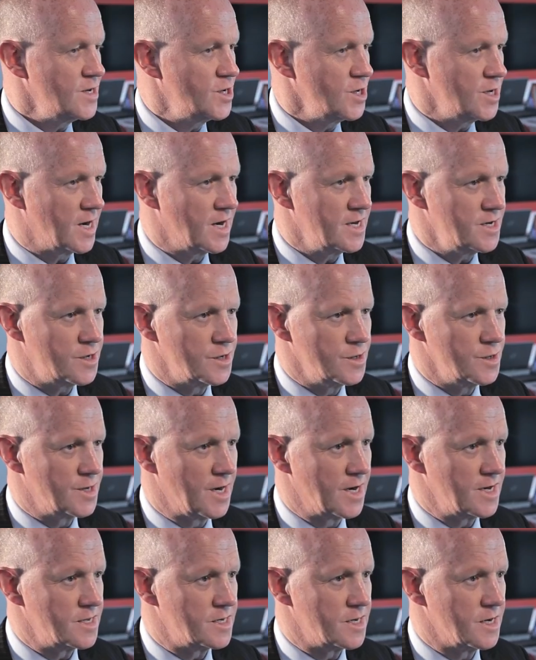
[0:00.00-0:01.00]
education
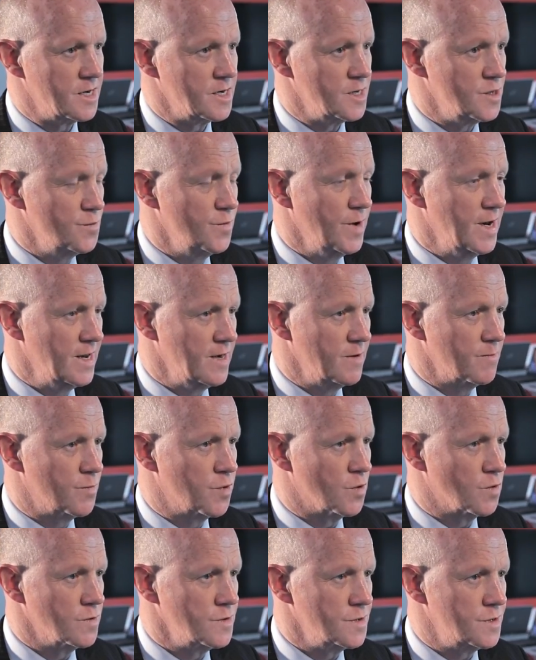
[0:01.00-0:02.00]
sector is really
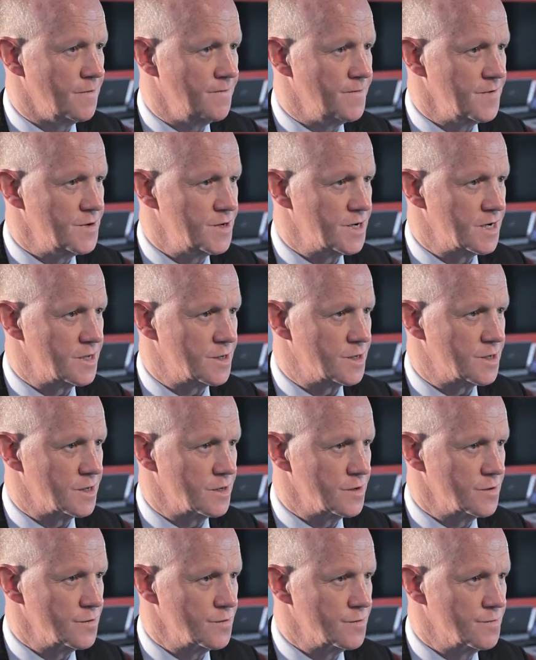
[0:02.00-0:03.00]
important to
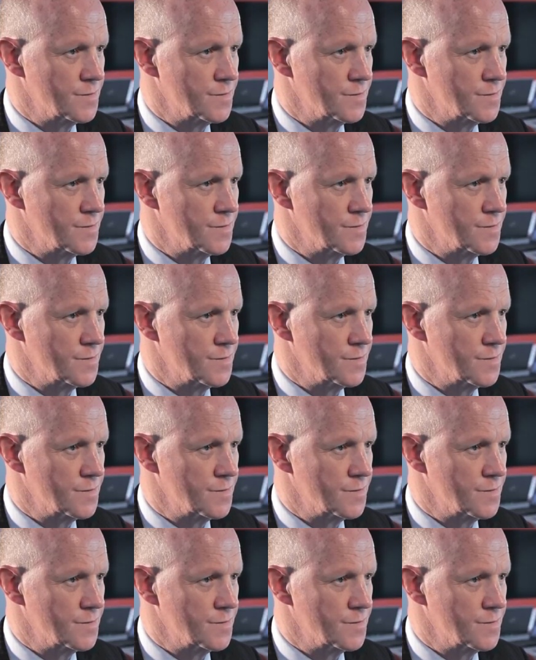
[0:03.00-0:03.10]
Fujitsu.